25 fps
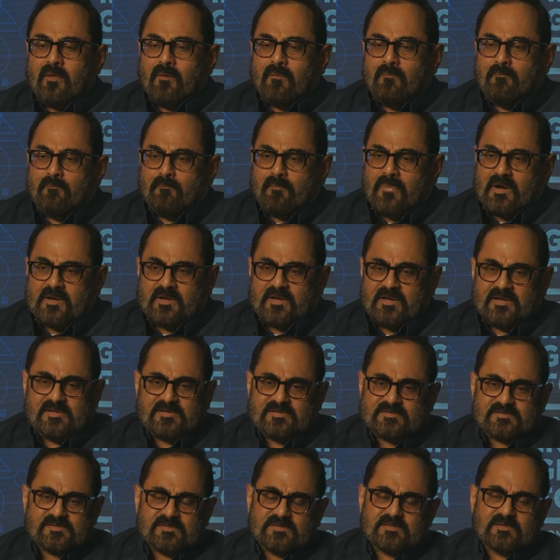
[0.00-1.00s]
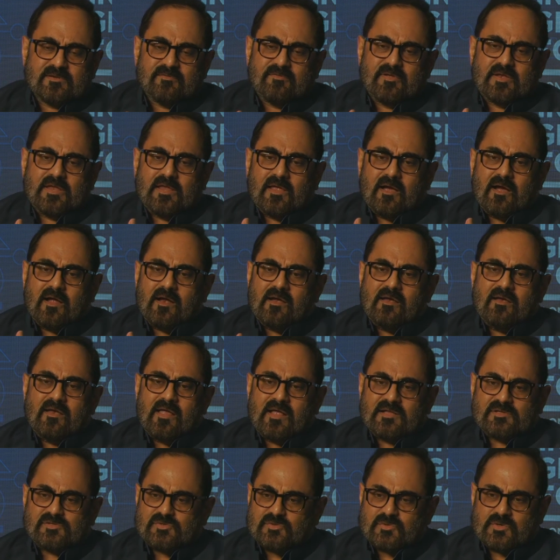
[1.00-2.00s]
But it isn't a very
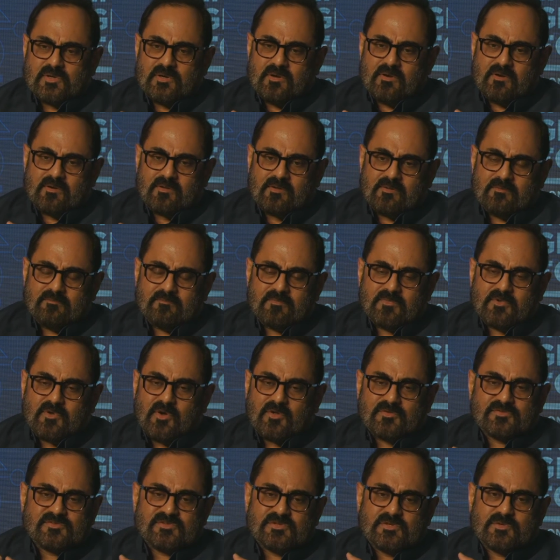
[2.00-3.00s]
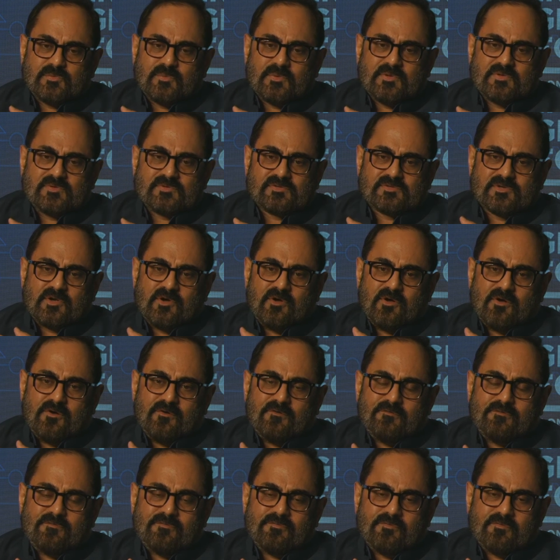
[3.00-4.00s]
unnatural consequence
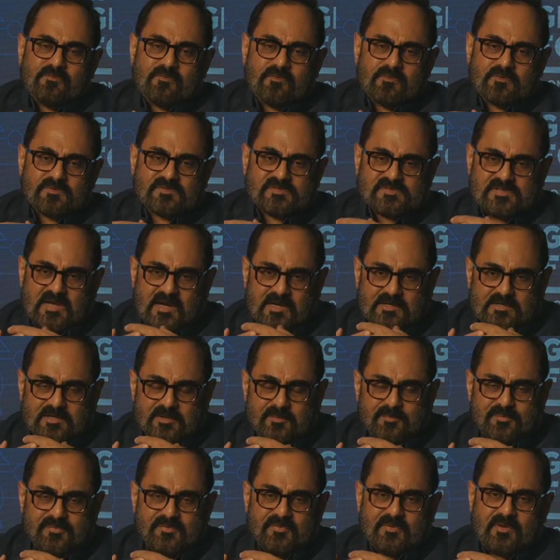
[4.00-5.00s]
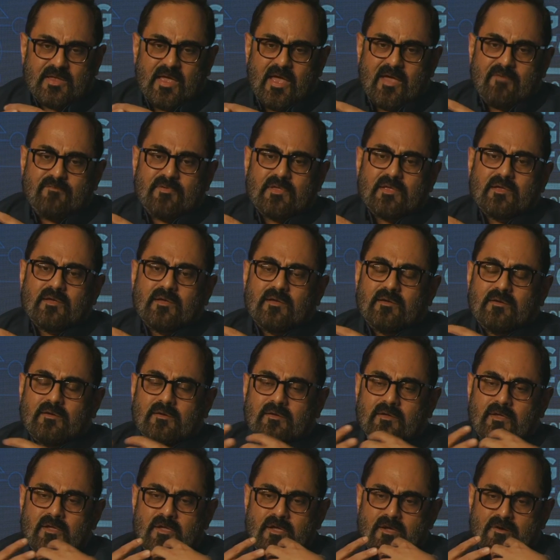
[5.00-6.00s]
of startups having a
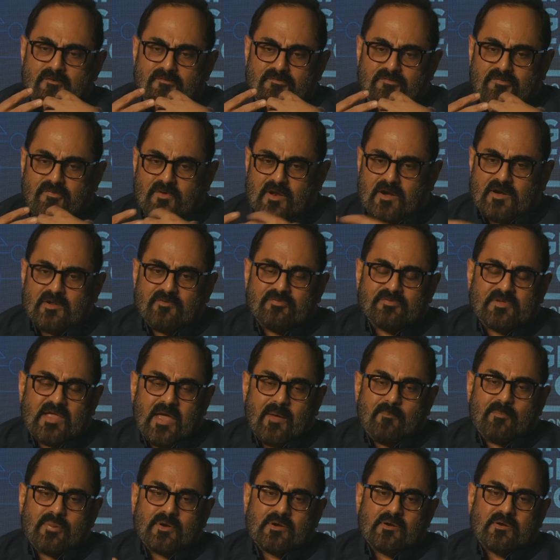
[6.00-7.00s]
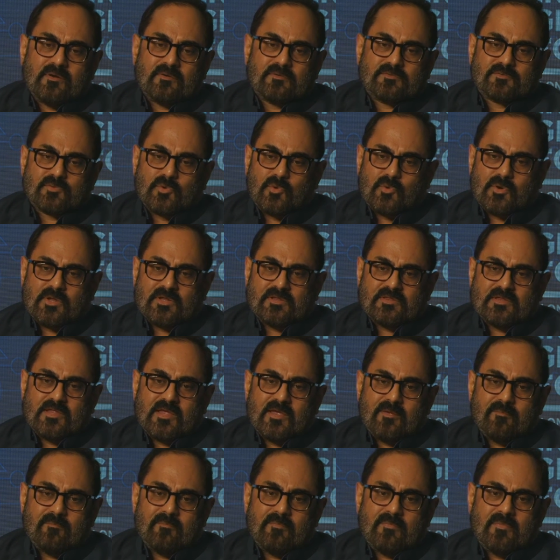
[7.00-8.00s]
flood of capital thrown at
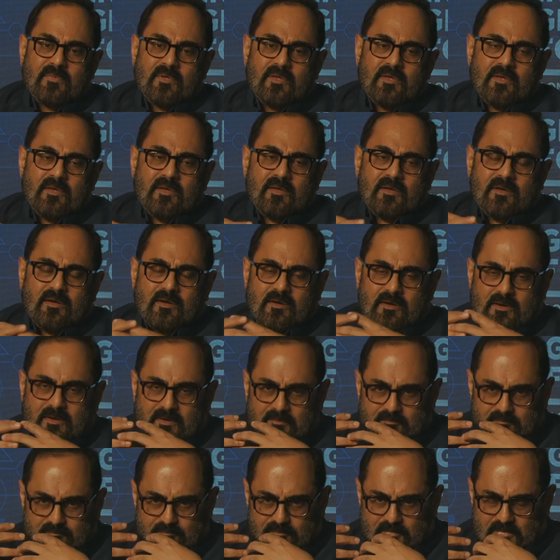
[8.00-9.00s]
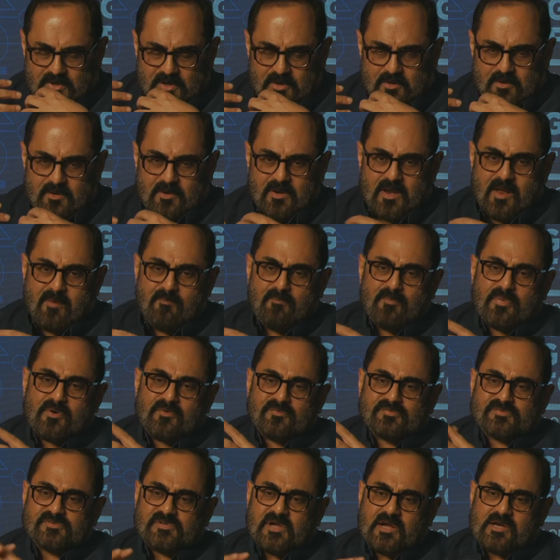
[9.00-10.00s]
them. A number
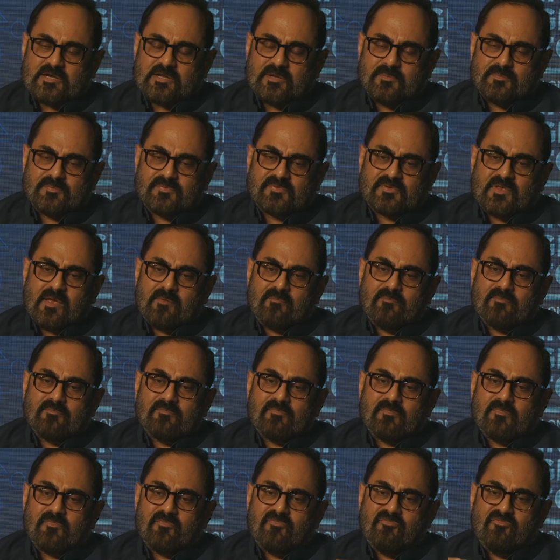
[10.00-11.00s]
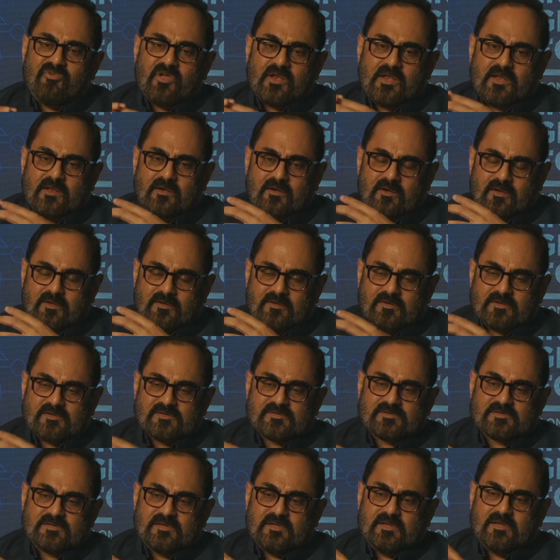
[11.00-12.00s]
of startups, some very
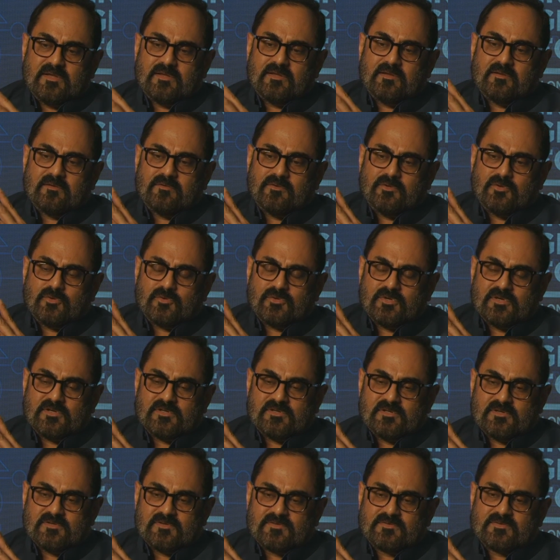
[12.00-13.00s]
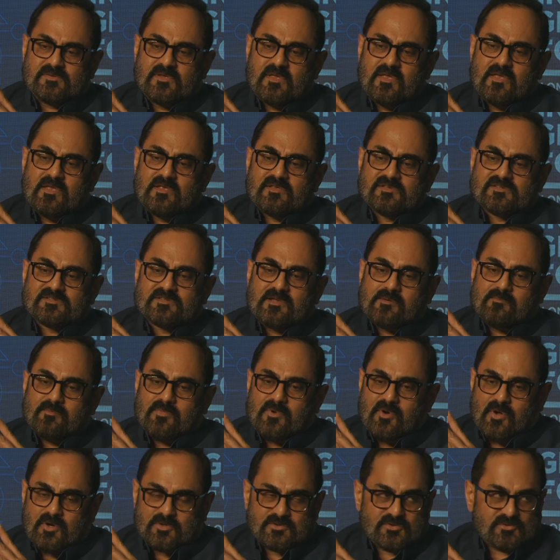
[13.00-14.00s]
rigorously due diligence, some
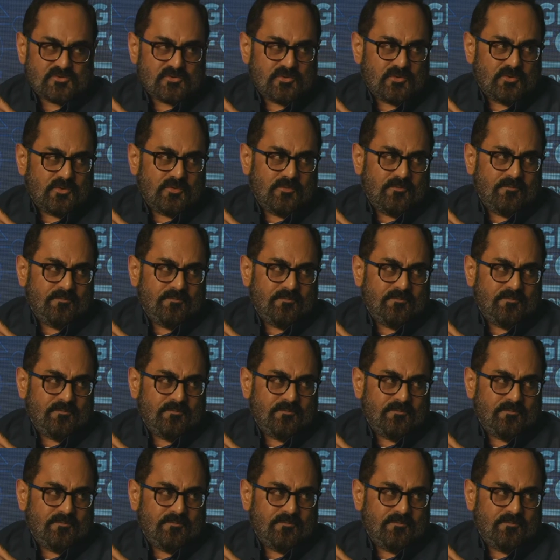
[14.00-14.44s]
not so.